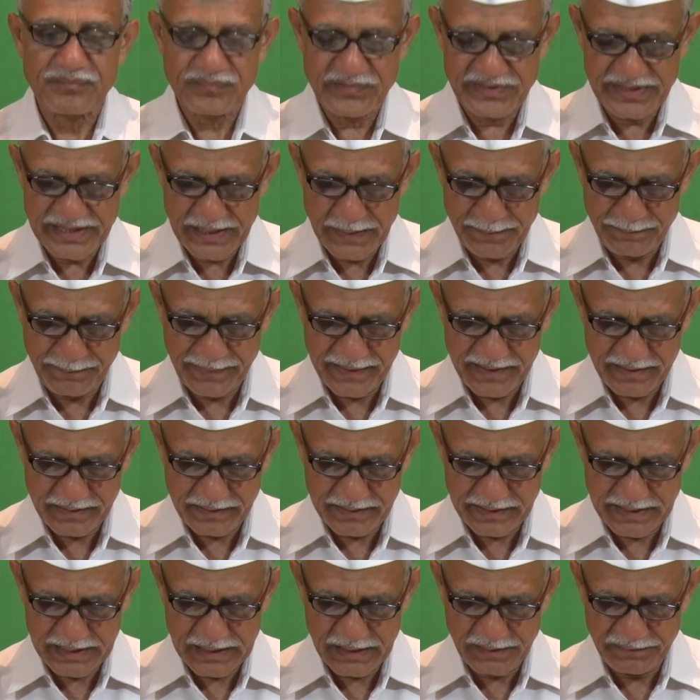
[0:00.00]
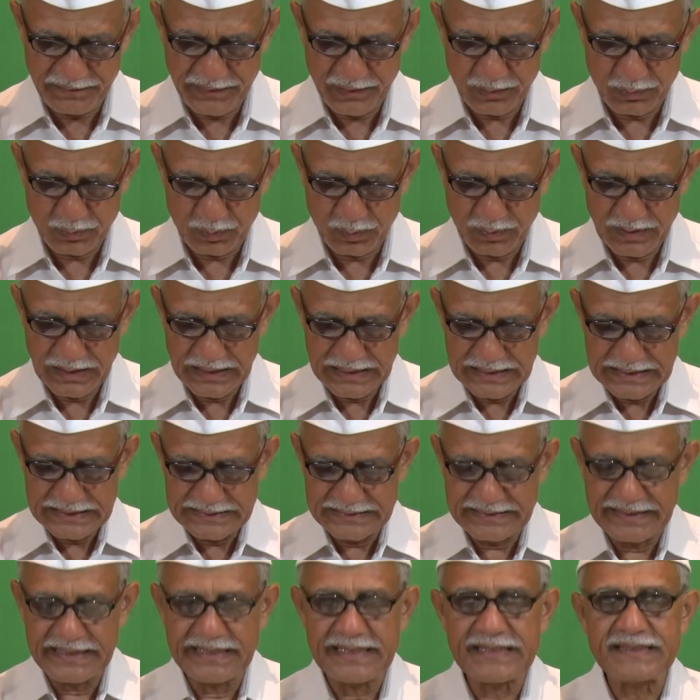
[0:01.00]
keeping in view
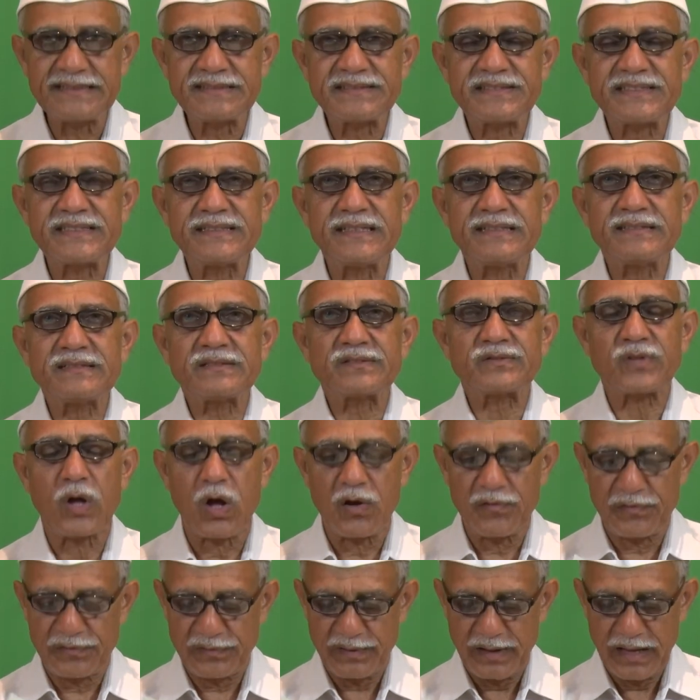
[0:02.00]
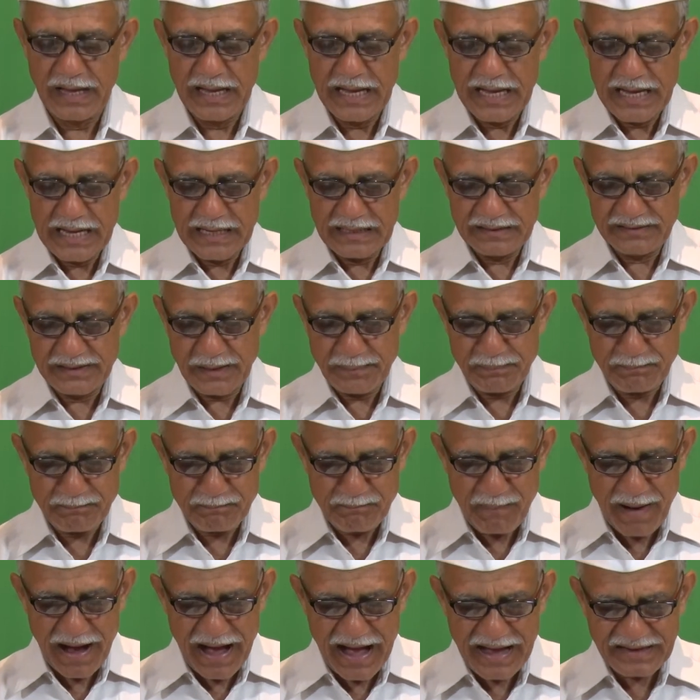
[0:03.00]
the incidents of the
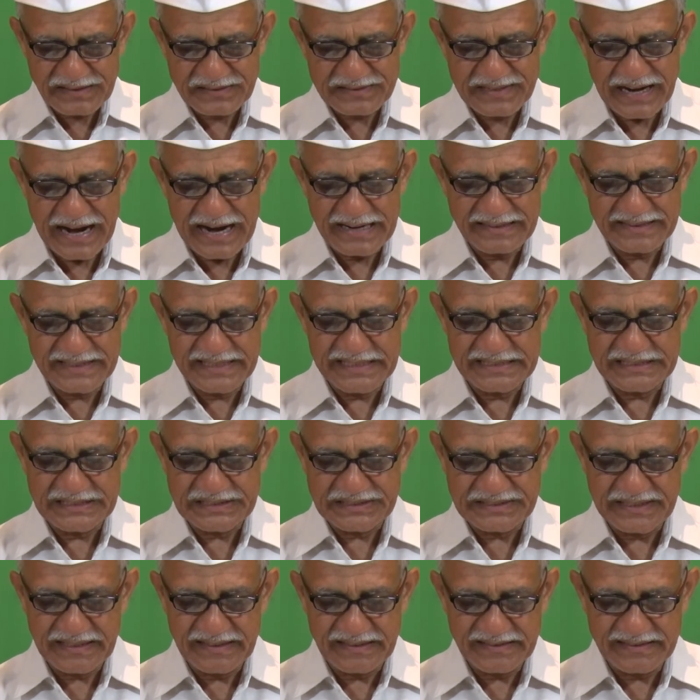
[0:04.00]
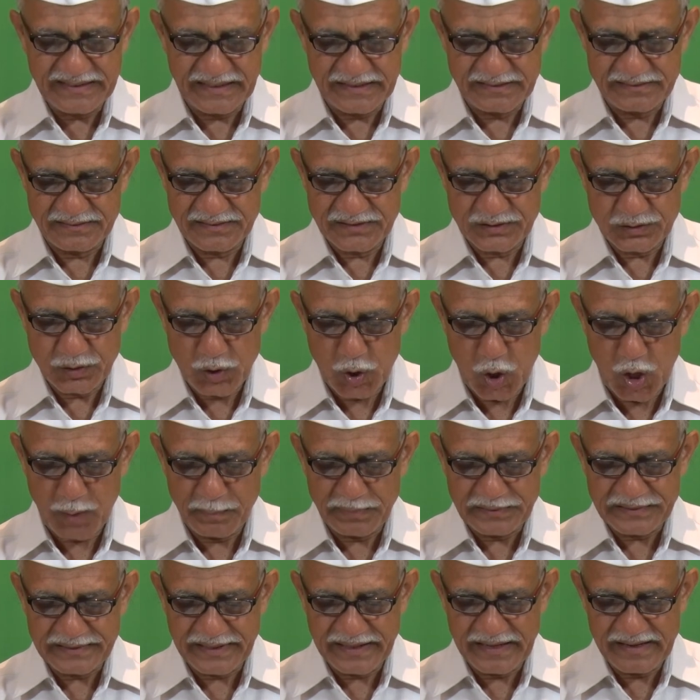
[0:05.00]
past and the intelligence
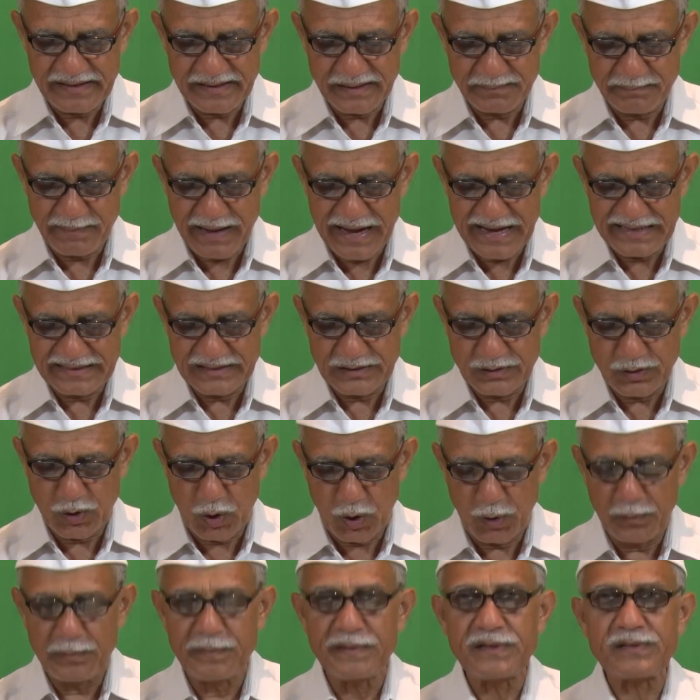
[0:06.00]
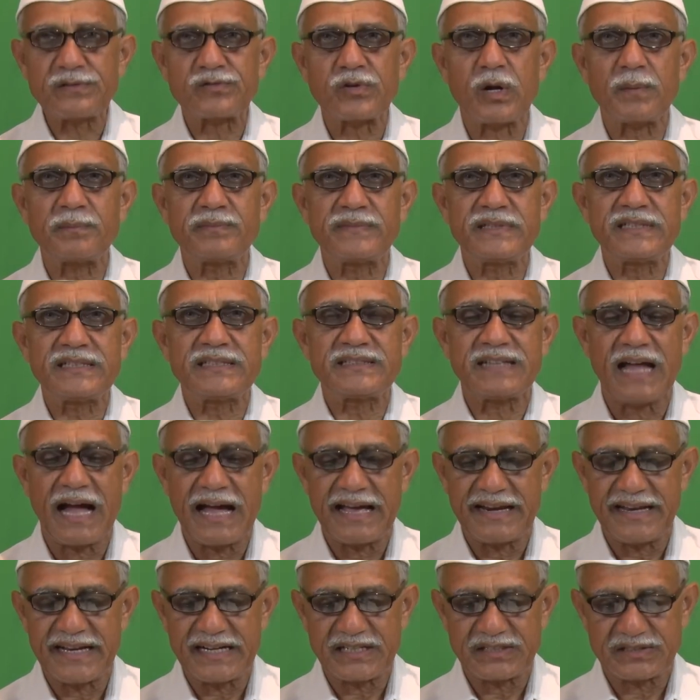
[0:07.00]
obtained by the office of the
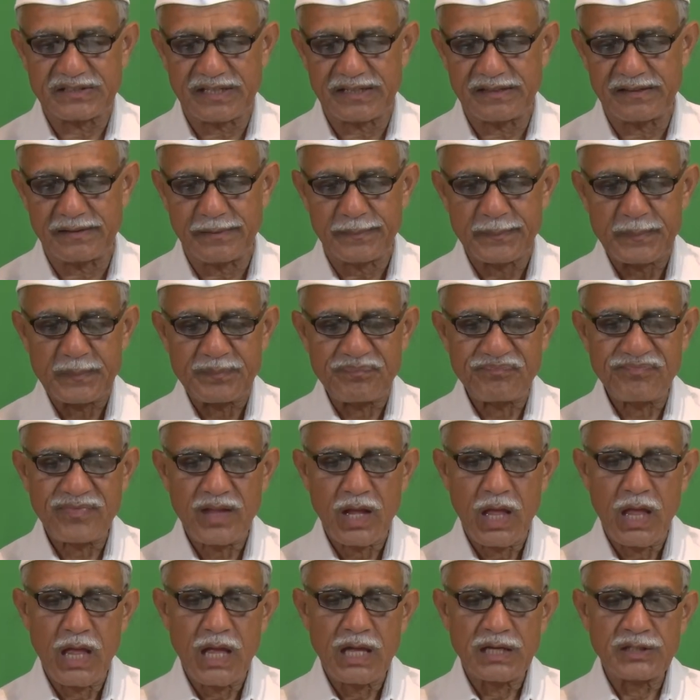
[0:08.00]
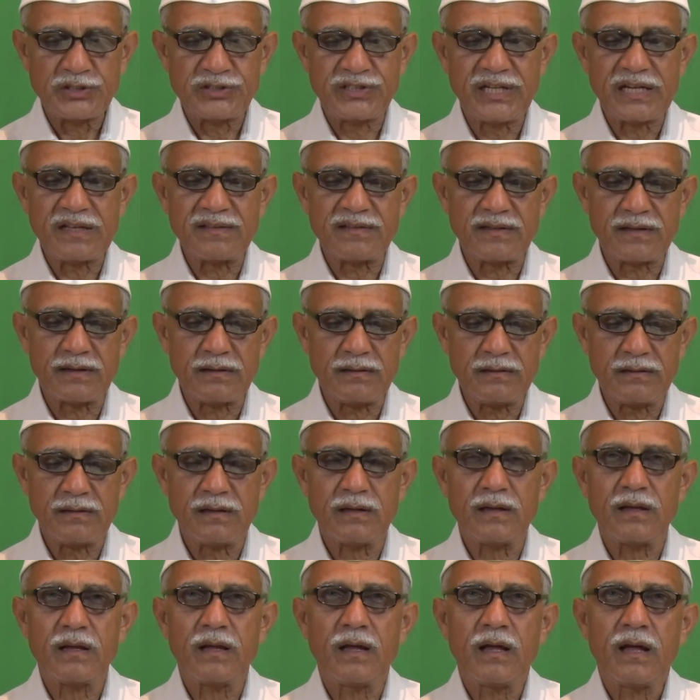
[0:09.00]
Director General.
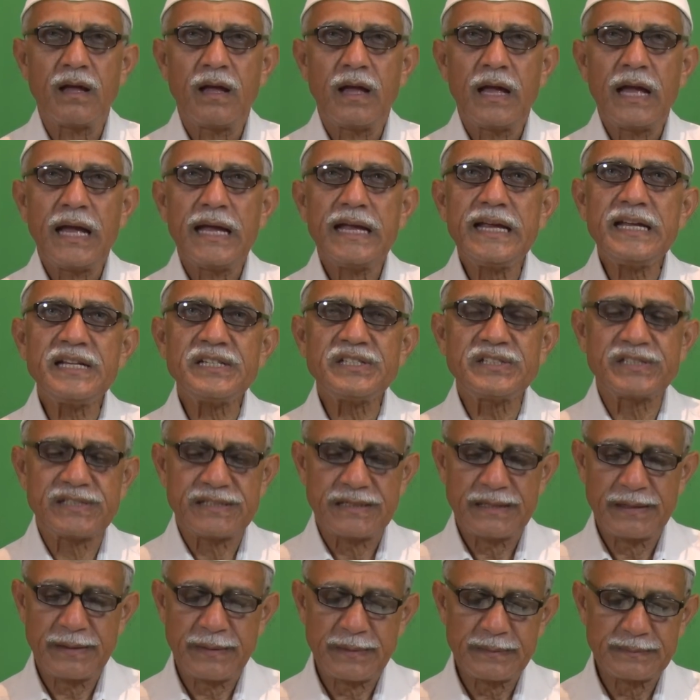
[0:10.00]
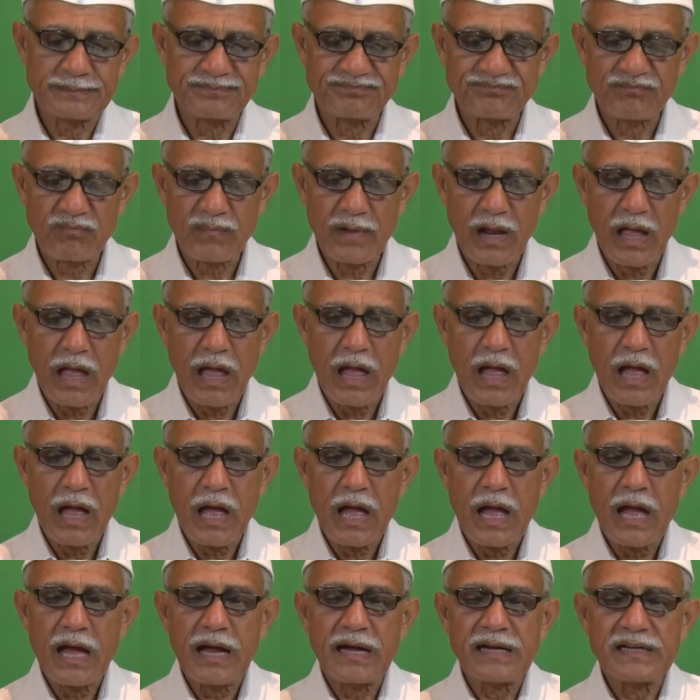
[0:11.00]
It
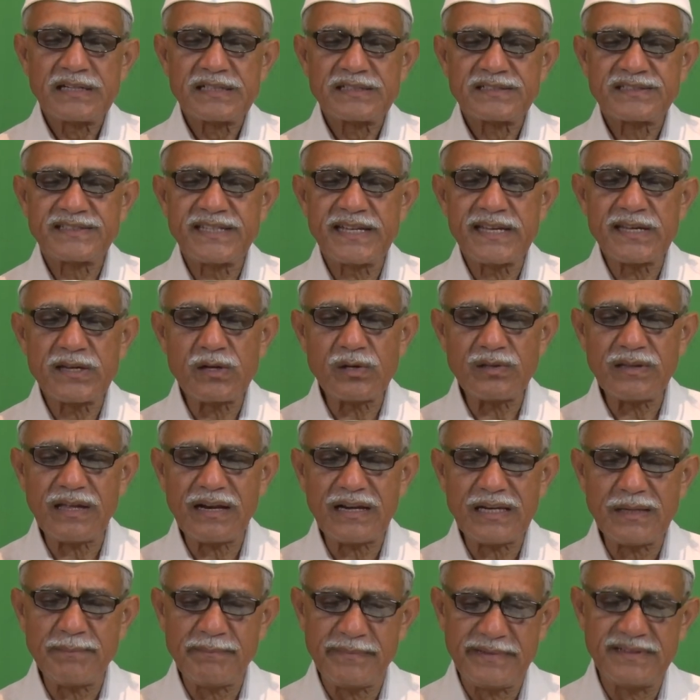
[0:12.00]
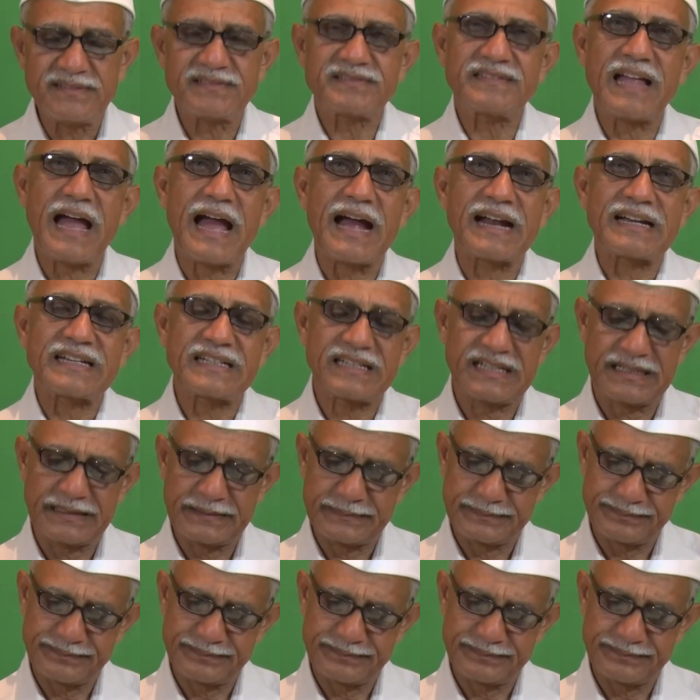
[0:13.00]
singularly means that